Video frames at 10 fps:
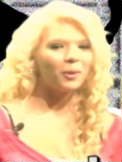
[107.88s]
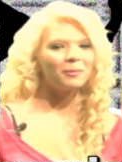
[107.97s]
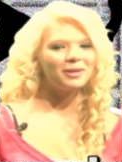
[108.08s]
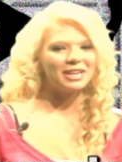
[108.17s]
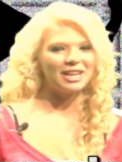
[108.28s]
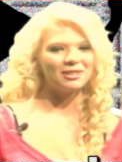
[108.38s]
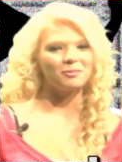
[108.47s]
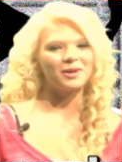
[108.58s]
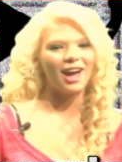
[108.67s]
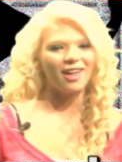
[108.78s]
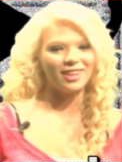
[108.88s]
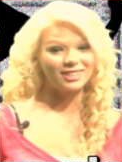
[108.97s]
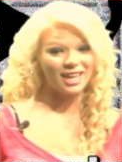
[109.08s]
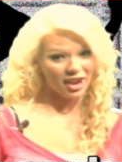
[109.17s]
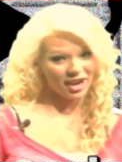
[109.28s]
homecoming dance will be held on
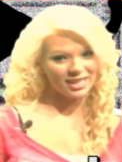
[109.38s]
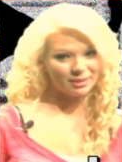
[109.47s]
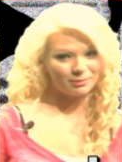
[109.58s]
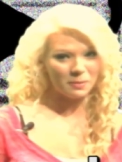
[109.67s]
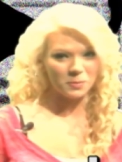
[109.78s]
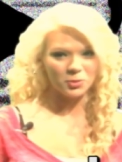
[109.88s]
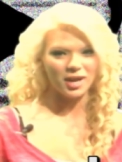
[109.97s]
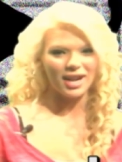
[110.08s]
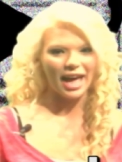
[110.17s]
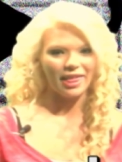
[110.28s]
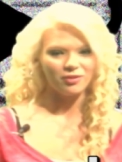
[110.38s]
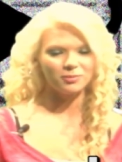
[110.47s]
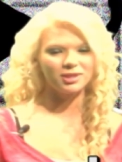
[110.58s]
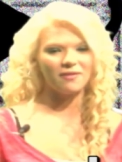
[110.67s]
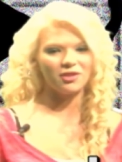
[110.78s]
Saturday, September 29th
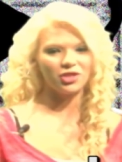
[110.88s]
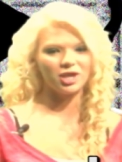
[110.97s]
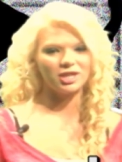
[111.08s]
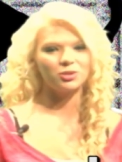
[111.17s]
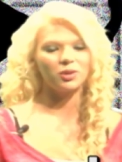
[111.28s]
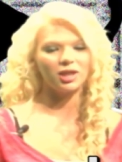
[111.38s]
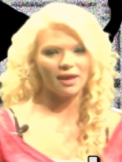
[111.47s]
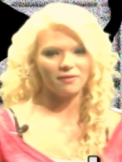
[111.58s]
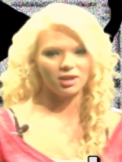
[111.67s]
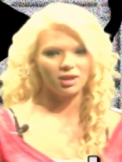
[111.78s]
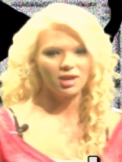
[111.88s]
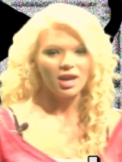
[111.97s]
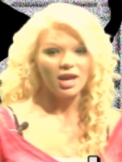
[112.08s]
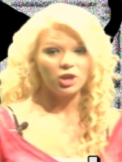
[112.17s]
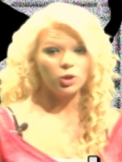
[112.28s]
from 7.30 to 11.
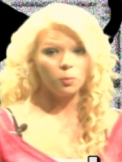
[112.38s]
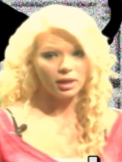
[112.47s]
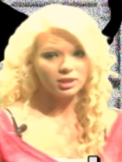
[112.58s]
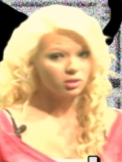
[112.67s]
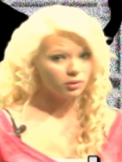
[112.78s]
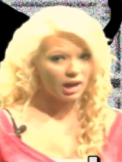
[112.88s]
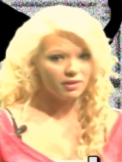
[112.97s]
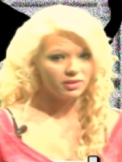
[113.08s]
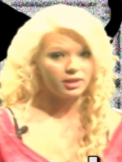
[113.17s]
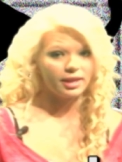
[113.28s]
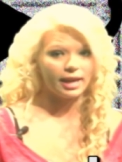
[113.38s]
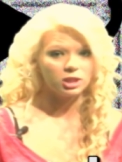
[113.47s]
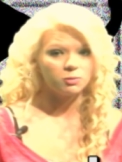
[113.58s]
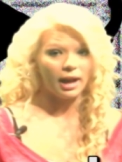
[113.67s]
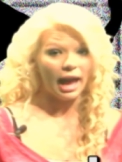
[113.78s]
You must arrive at the
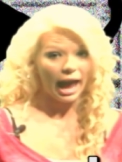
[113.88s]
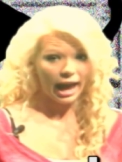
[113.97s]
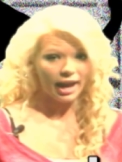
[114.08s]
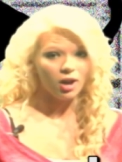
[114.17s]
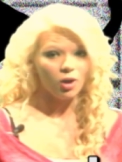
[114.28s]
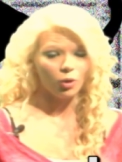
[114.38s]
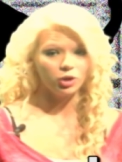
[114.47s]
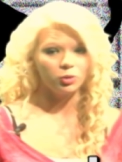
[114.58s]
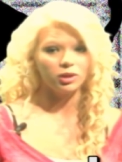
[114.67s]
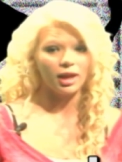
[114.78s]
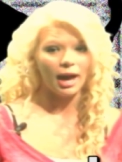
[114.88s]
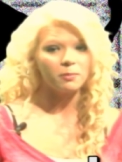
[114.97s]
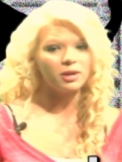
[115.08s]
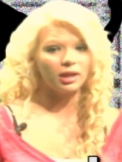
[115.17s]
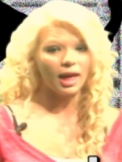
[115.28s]
dance by 8 or you will
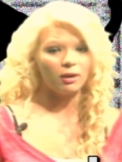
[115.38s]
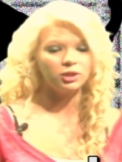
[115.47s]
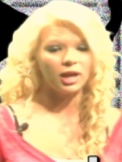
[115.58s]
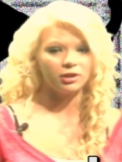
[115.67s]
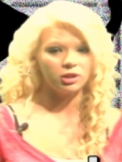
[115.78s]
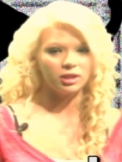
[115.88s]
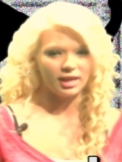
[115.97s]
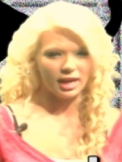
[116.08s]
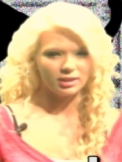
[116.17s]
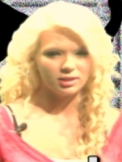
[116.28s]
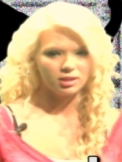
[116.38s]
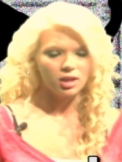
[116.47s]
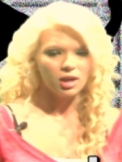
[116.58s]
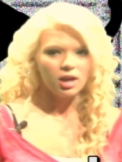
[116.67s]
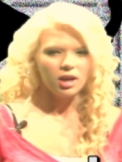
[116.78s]
not be allowed to enter the dance.
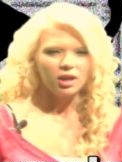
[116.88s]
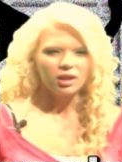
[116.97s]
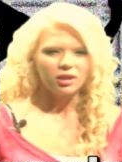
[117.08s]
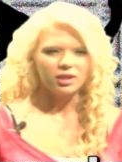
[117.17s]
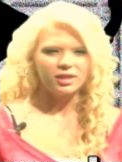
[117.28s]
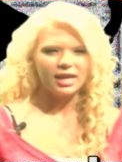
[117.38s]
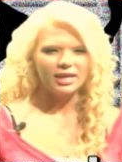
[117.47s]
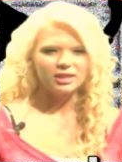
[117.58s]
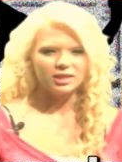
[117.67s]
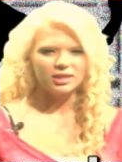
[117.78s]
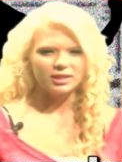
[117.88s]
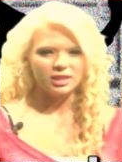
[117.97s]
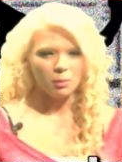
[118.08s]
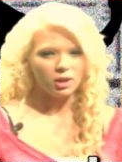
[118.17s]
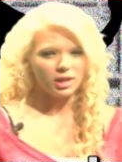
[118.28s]
The dance is a,
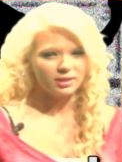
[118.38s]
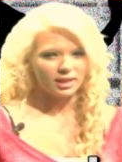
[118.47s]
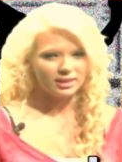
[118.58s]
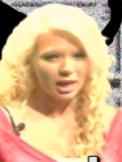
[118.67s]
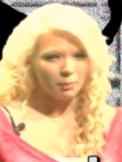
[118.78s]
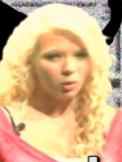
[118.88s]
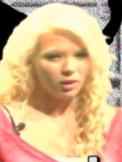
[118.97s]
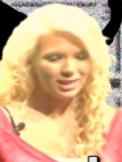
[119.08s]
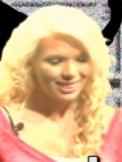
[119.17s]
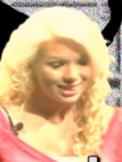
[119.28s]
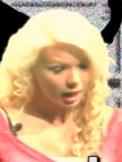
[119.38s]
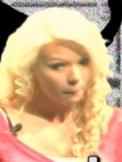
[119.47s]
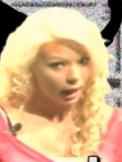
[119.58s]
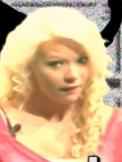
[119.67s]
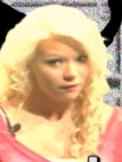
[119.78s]
sem- is a
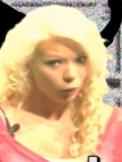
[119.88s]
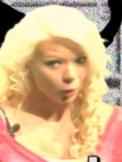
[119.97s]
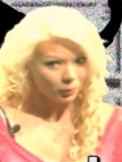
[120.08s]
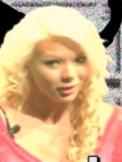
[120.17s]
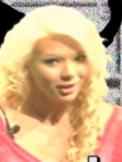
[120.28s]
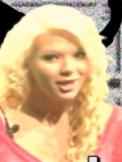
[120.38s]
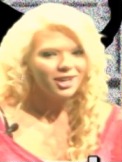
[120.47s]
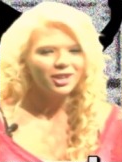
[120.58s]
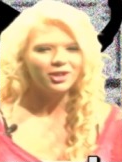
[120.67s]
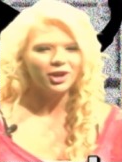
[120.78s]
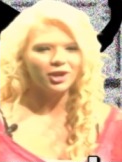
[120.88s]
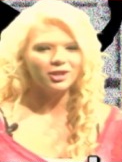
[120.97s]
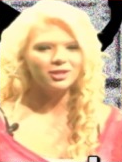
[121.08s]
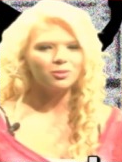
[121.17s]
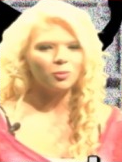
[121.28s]
semi-formal,
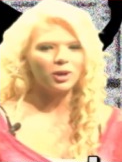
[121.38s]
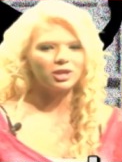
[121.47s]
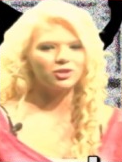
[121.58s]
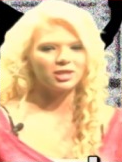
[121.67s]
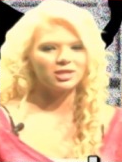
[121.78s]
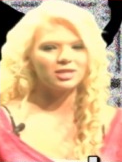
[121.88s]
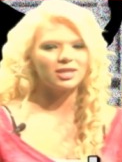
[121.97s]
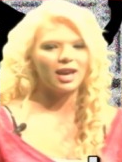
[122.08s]
girls wear dresses